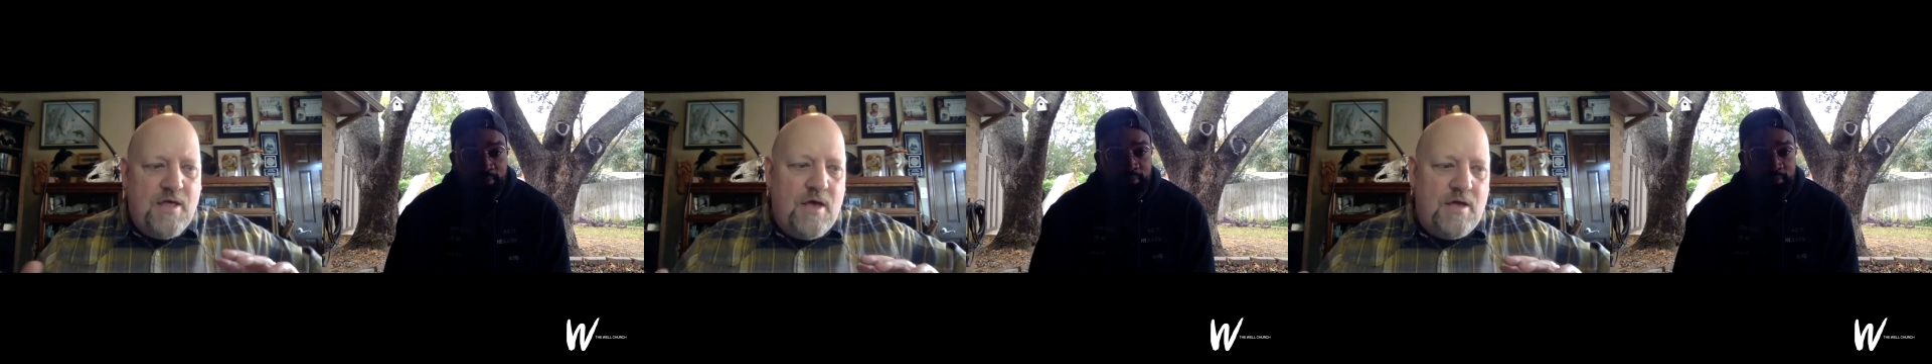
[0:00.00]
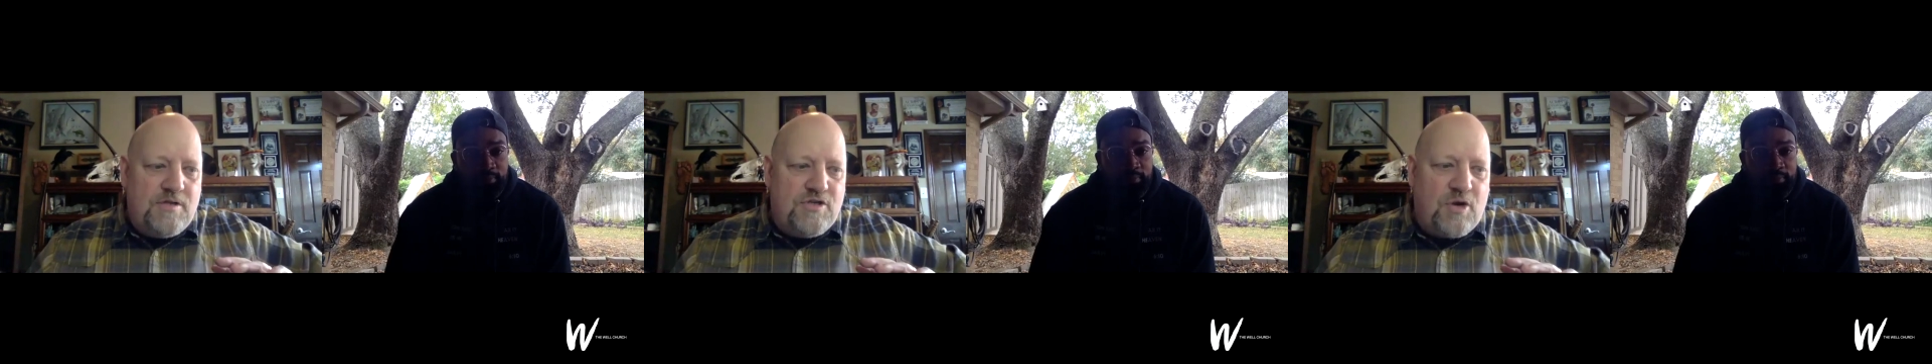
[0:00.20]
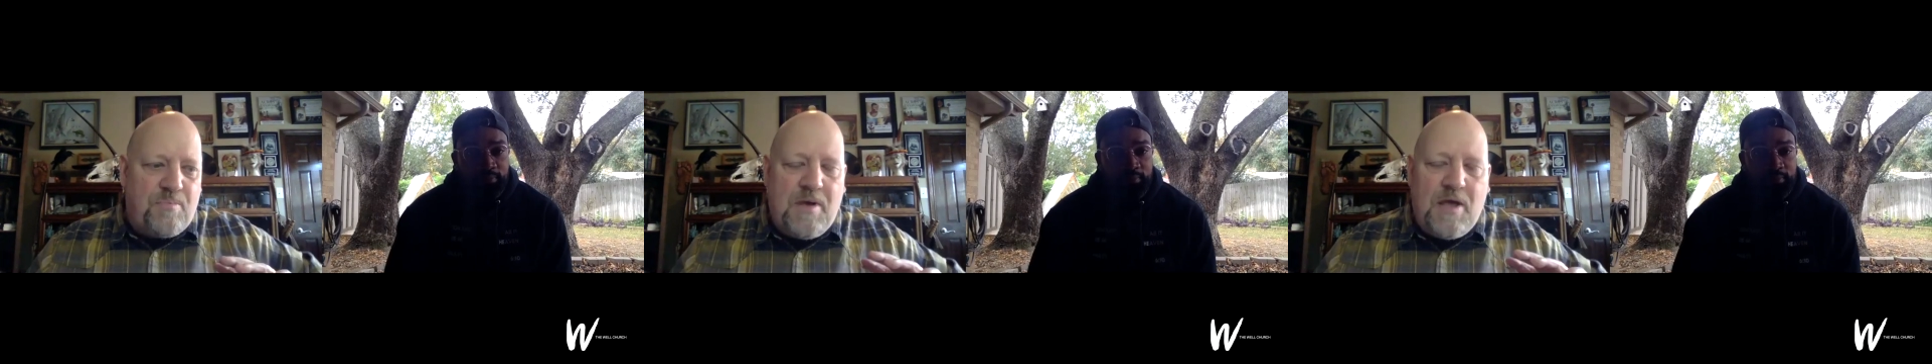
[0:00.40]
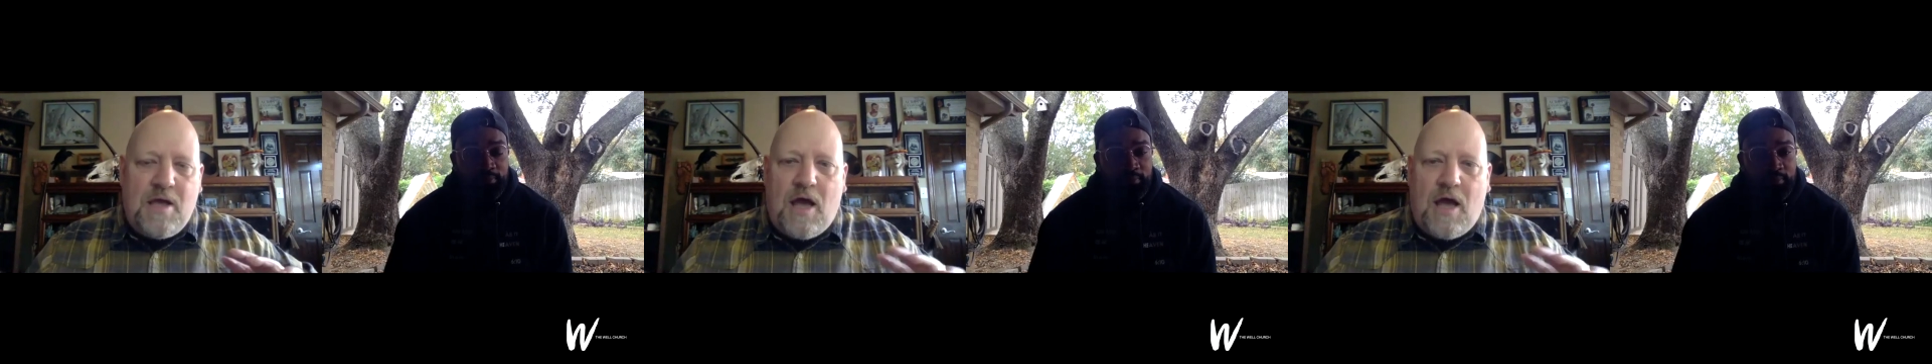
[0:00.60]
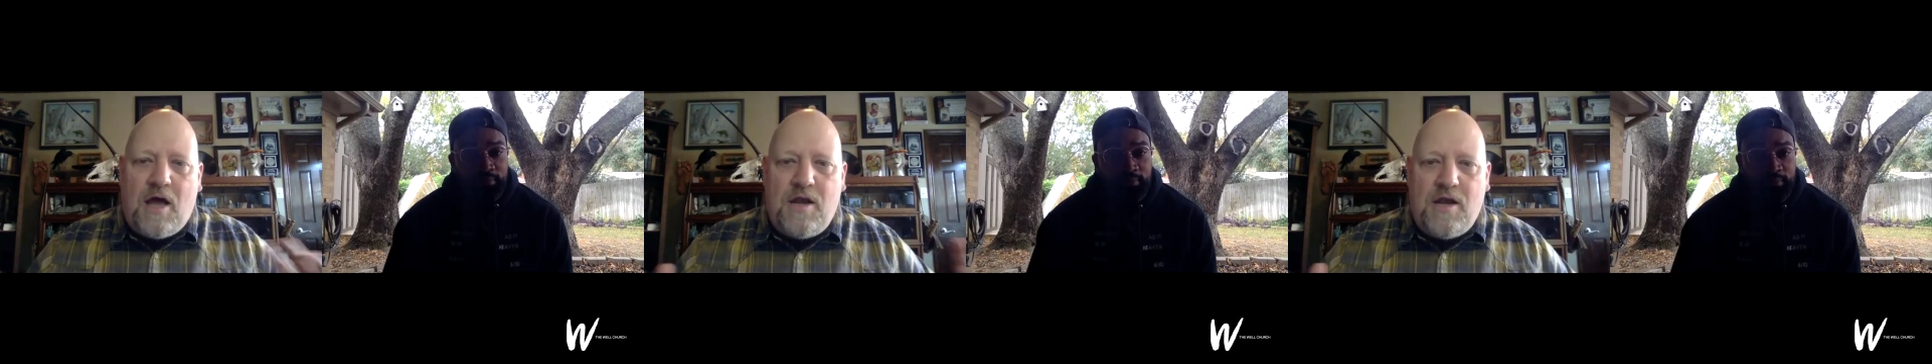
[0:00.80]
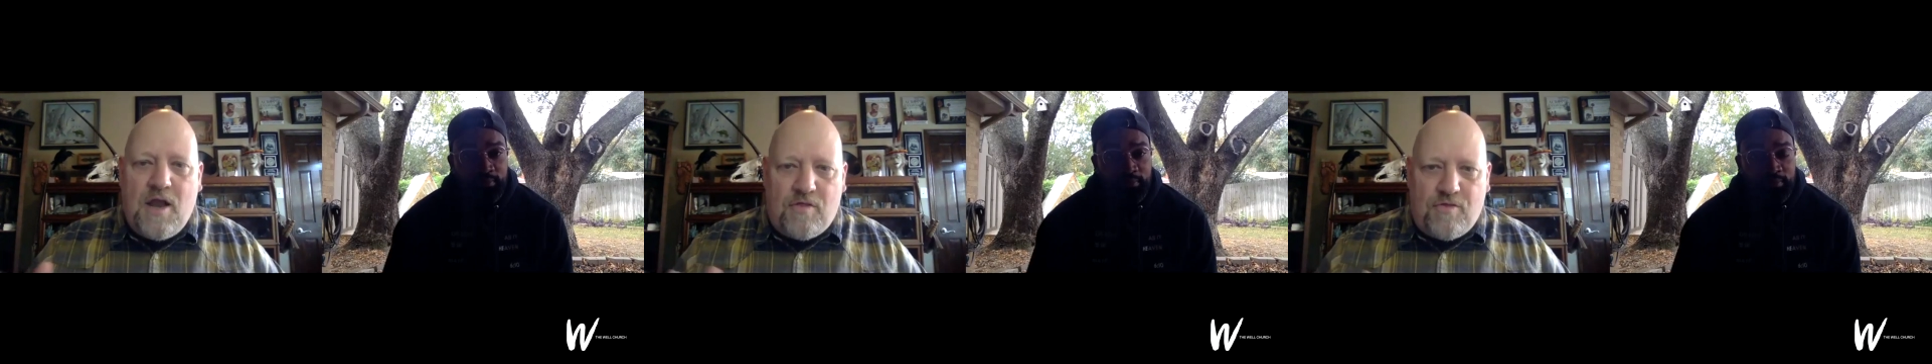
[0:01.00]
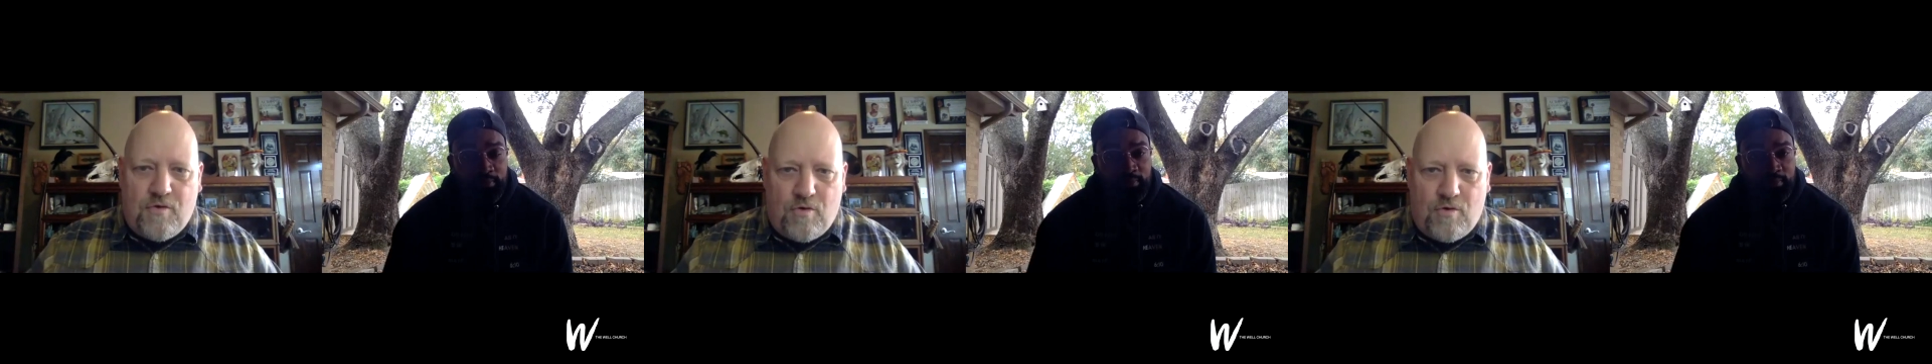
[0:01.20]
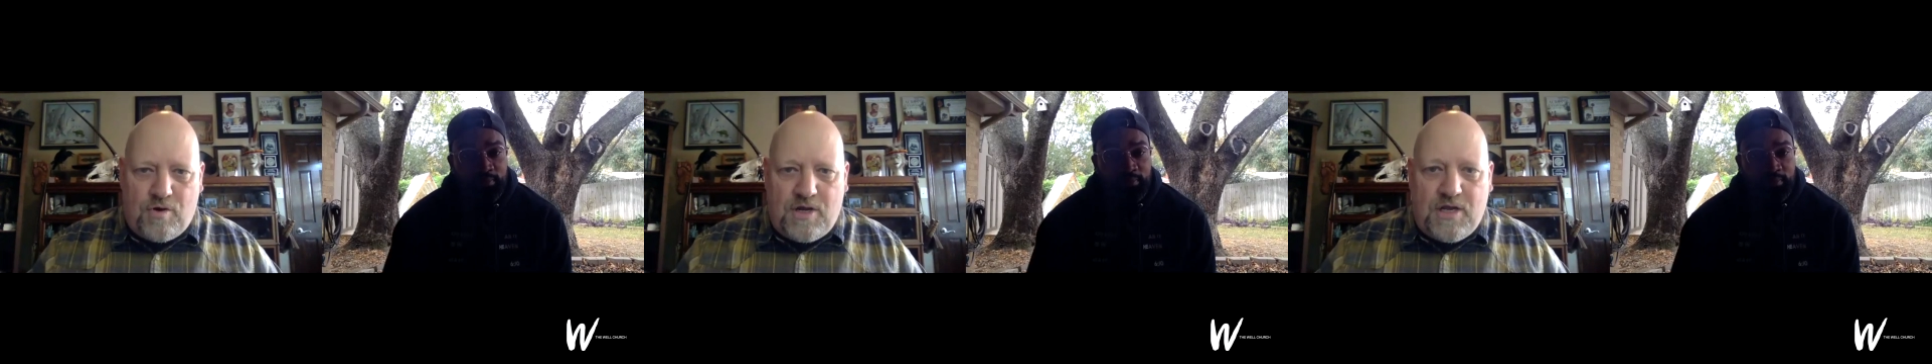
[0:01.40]
Took me
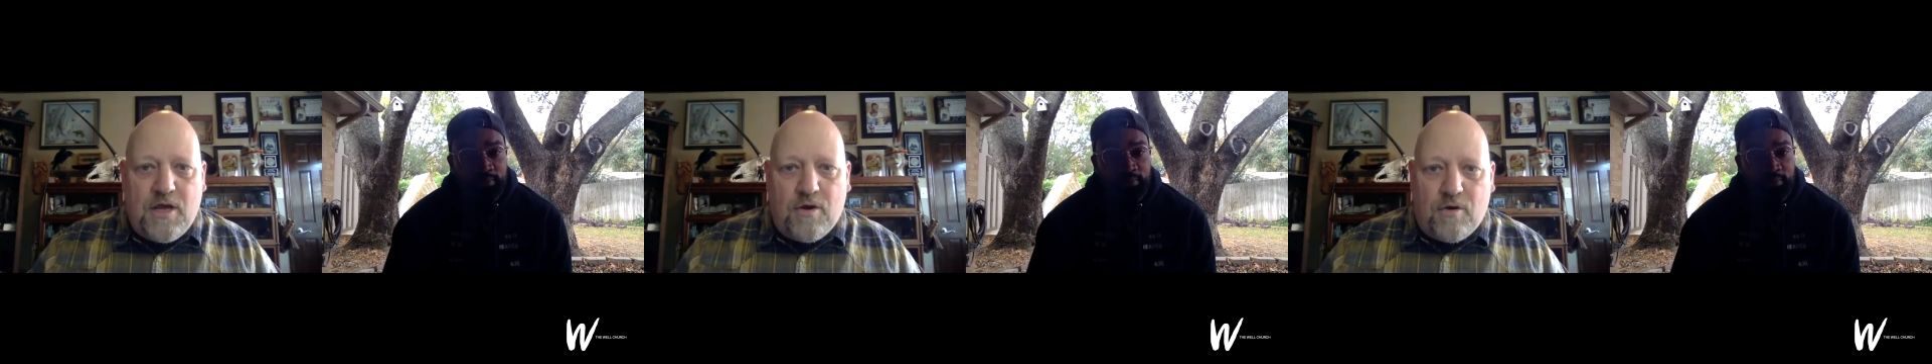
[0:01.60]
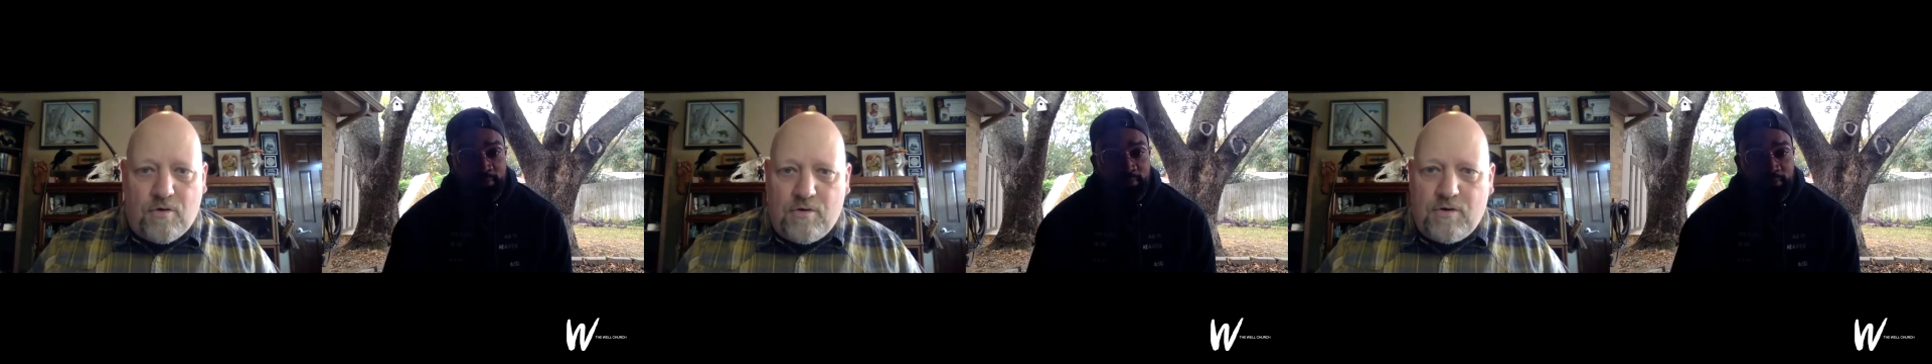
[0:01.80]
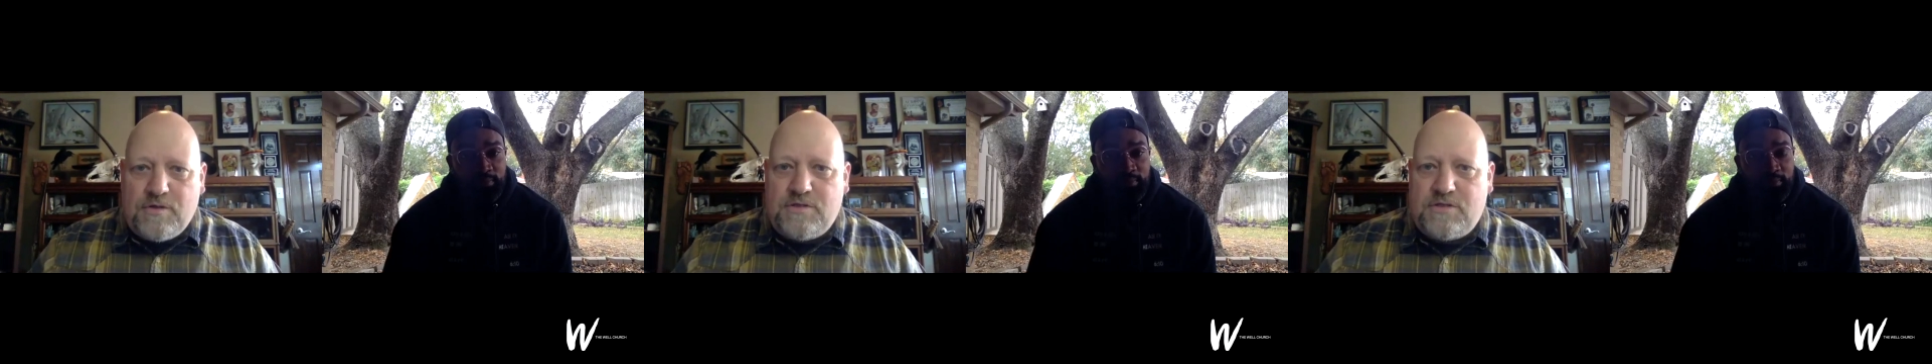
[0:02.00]
another year